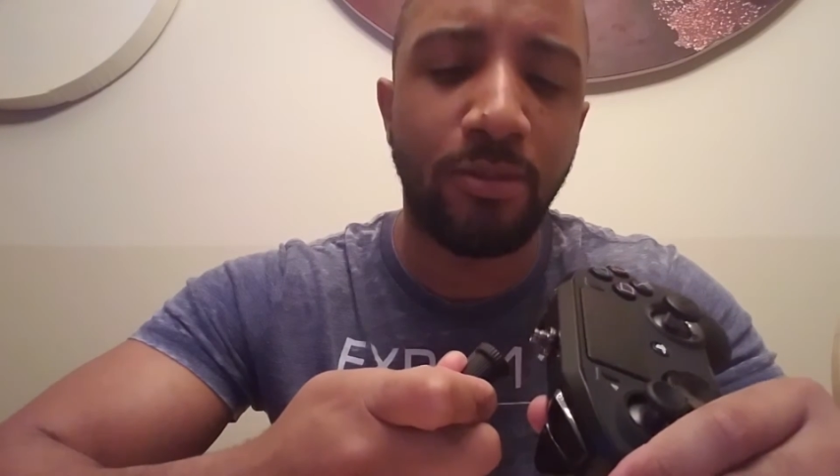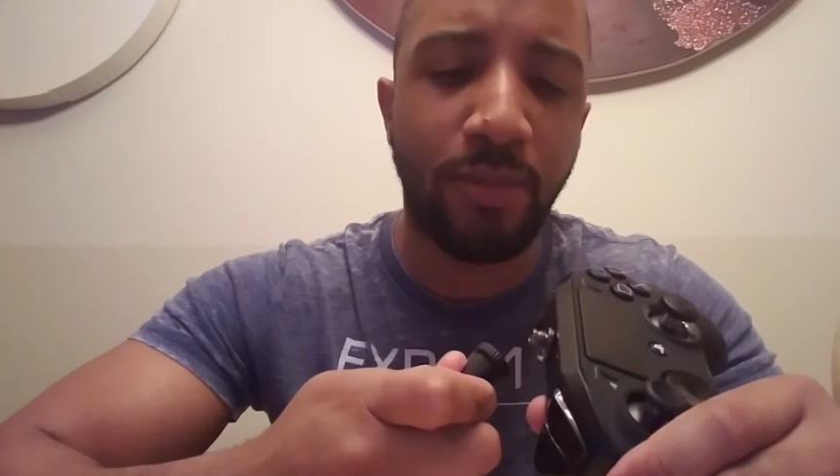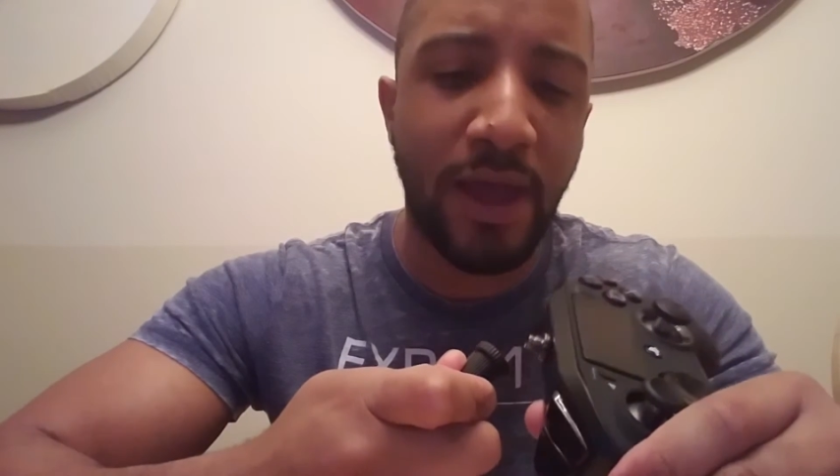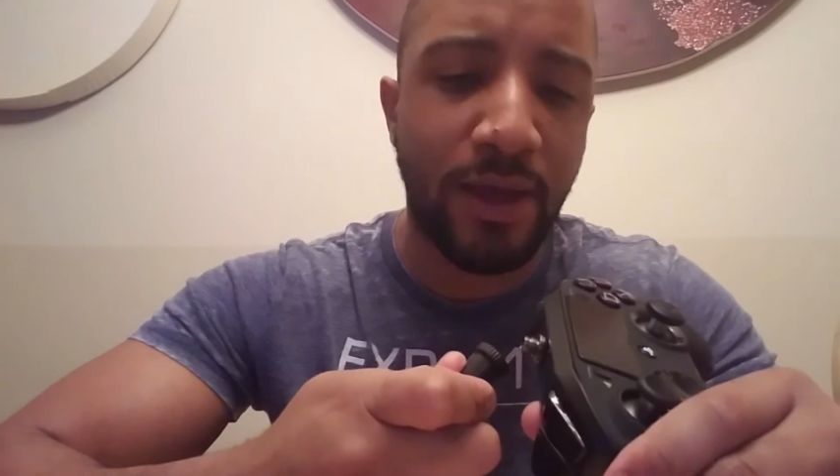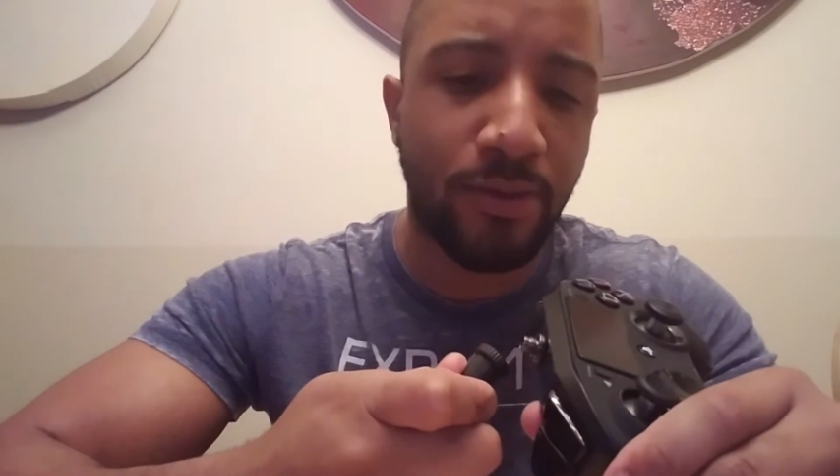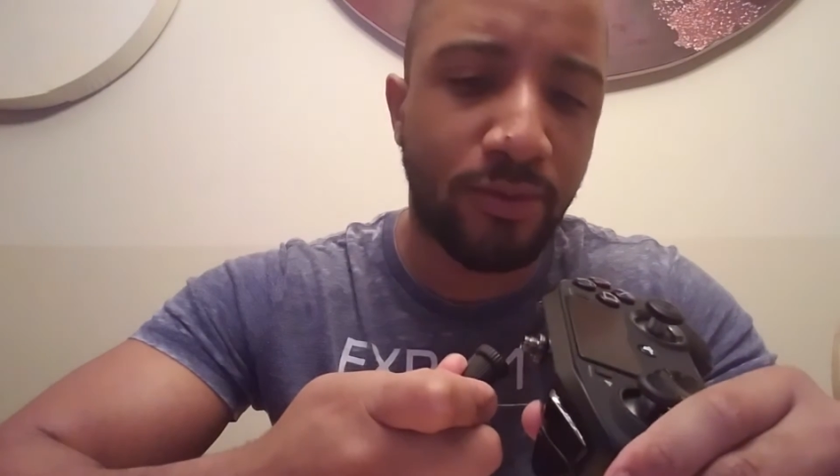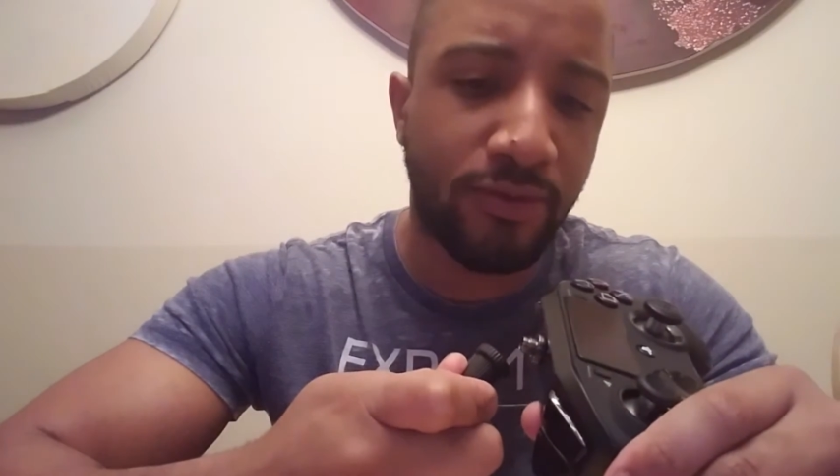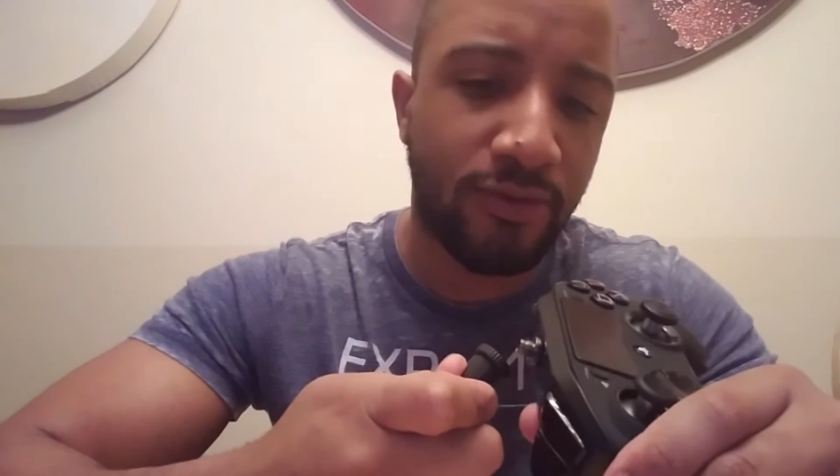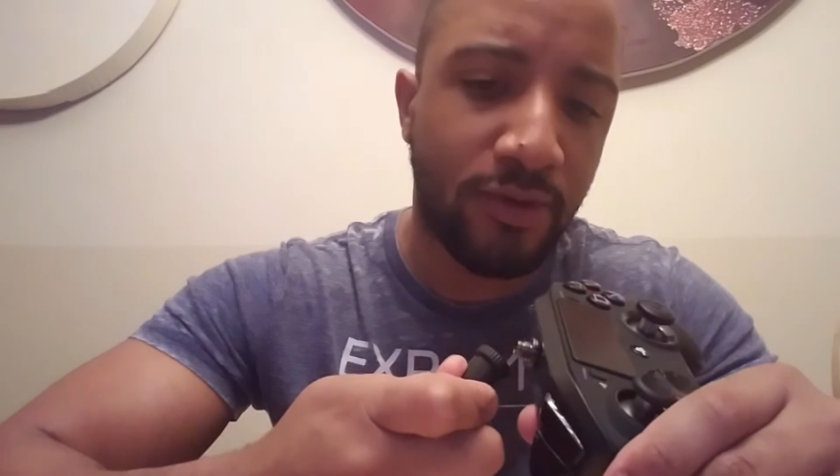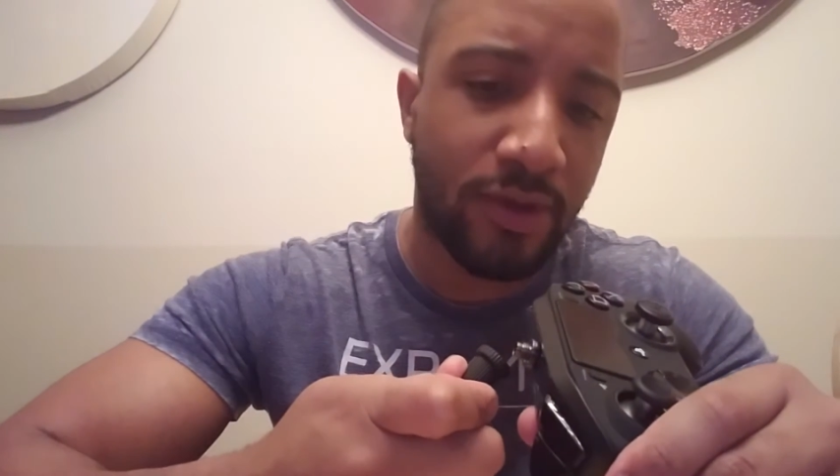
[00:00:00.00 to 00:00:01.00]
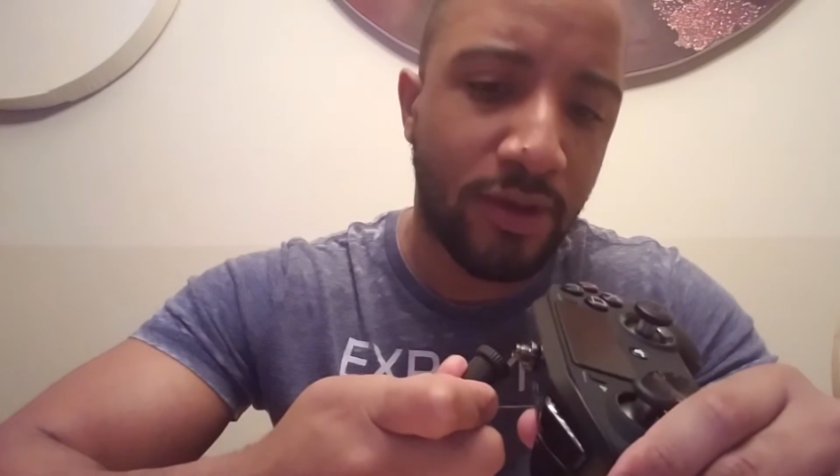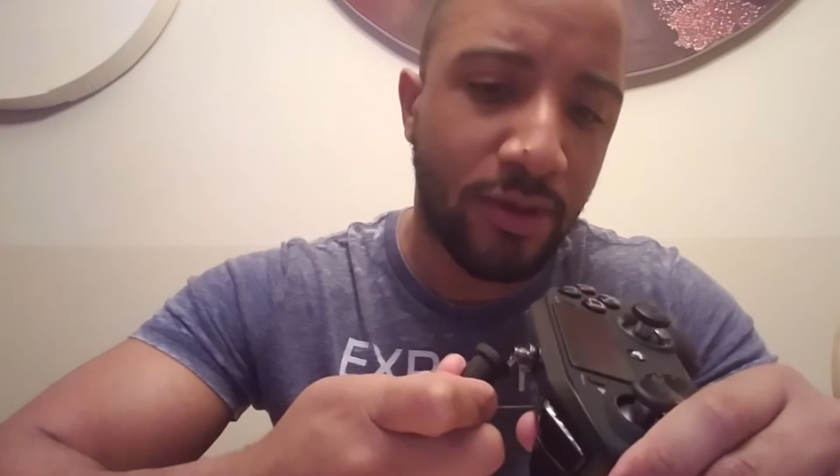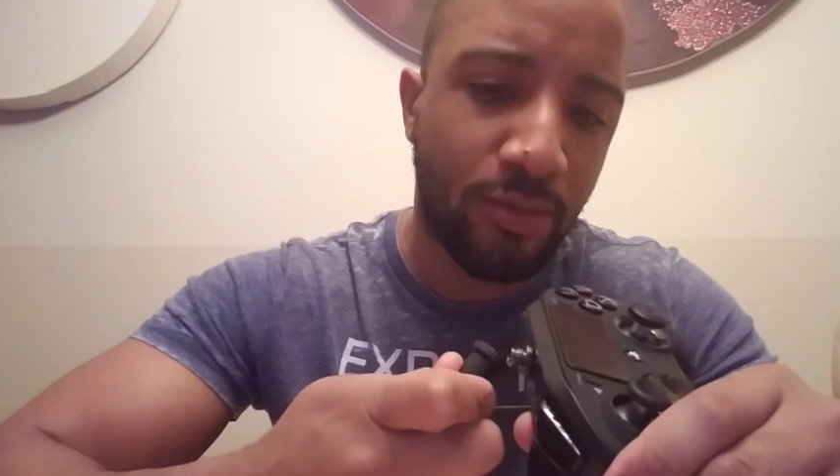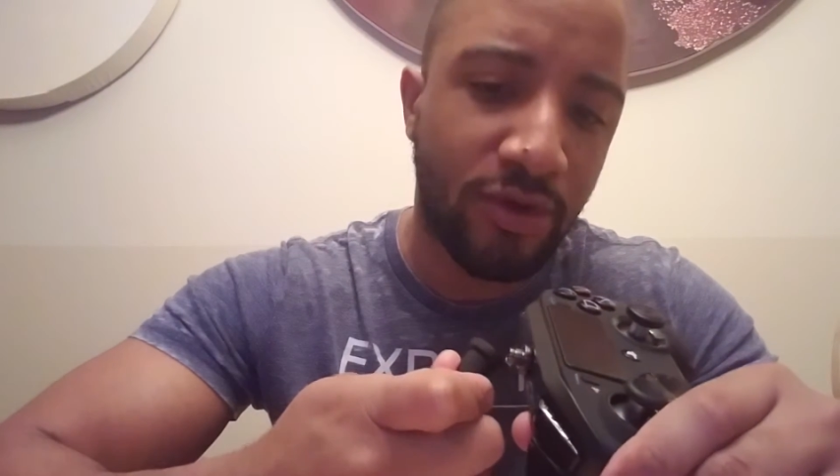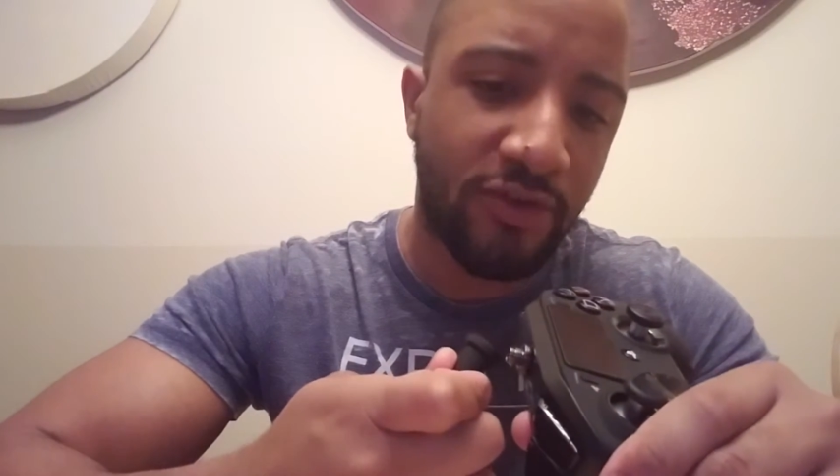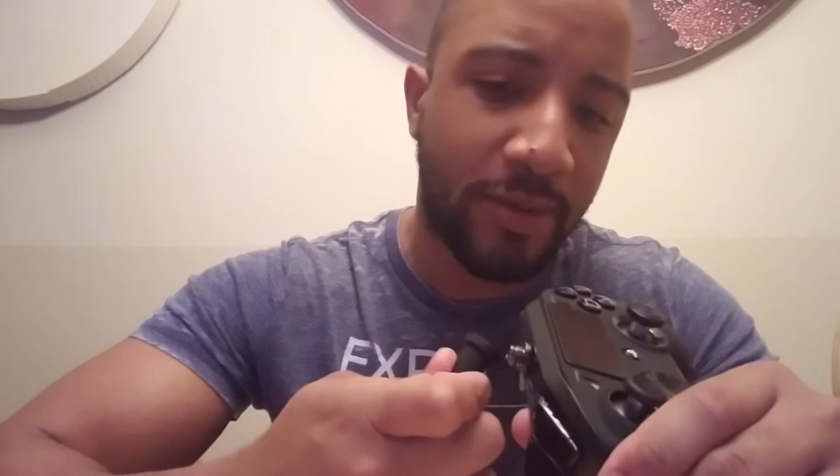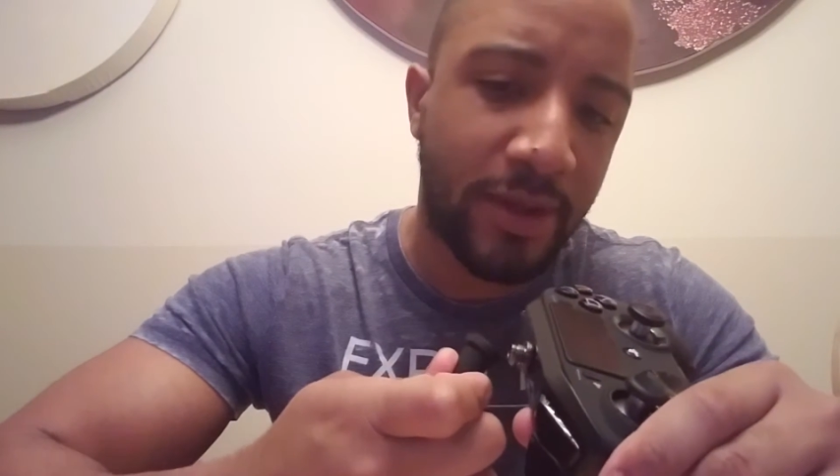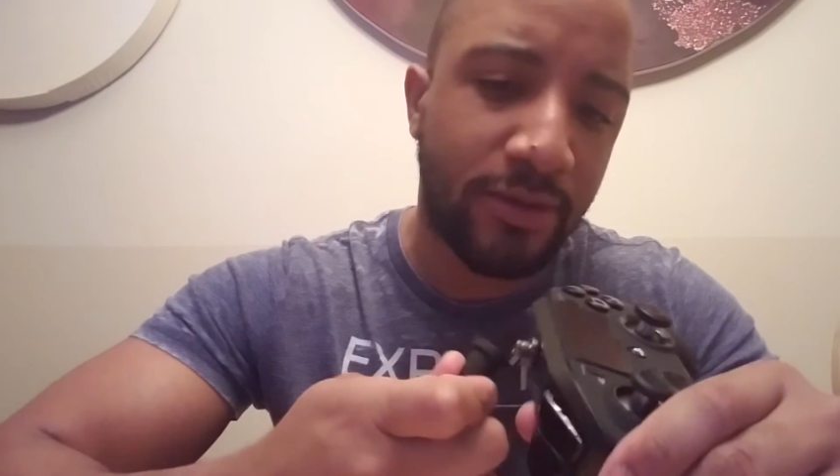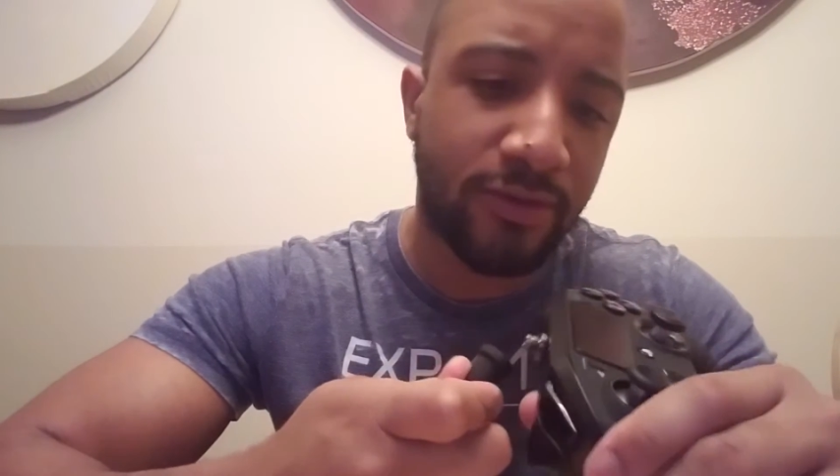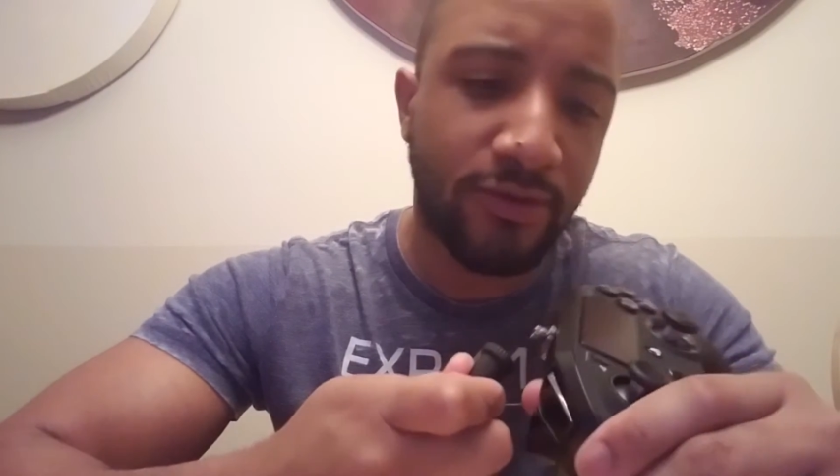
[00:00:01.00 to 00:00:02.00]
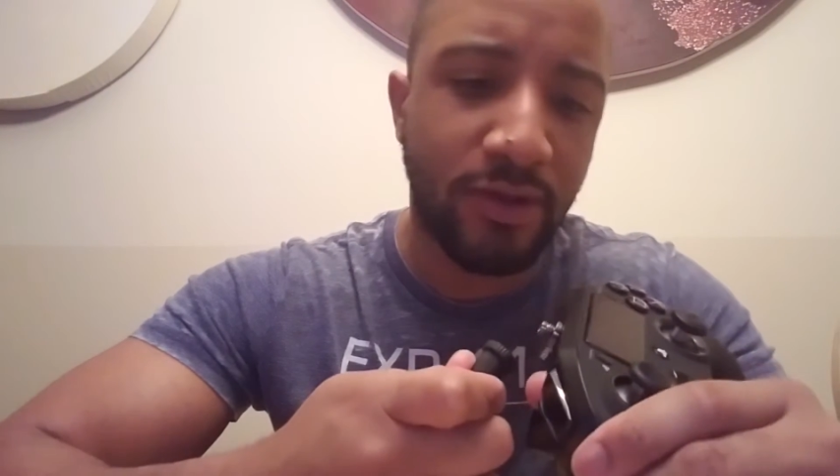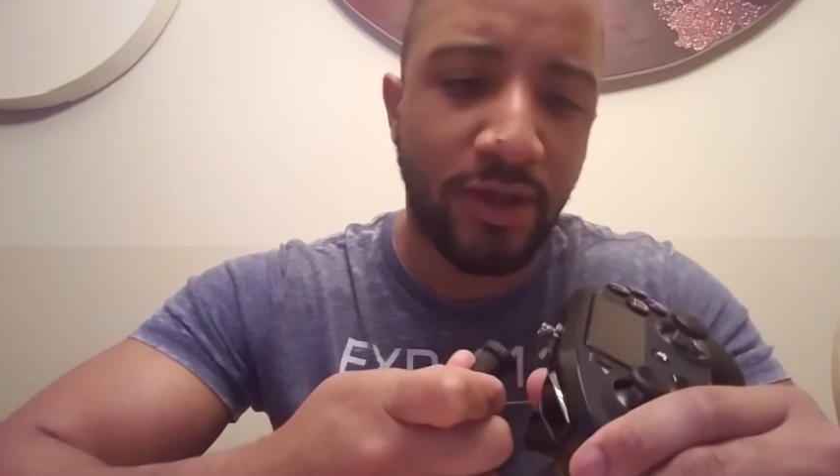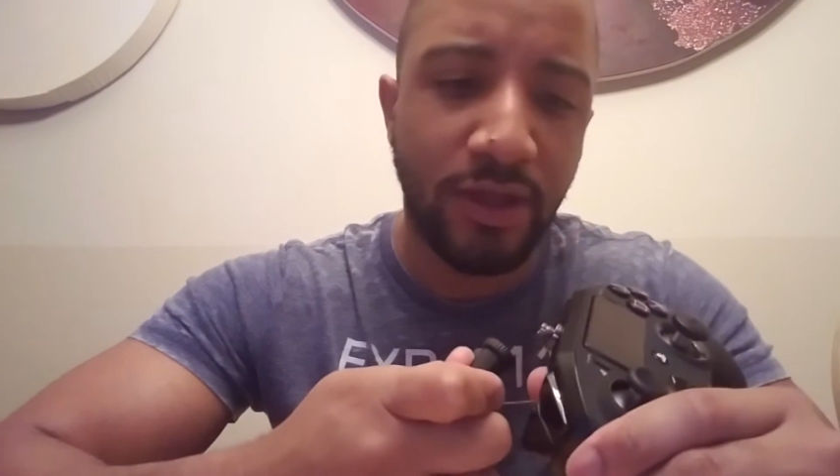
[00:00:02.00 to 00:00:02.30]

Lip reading: pounds, British pounds,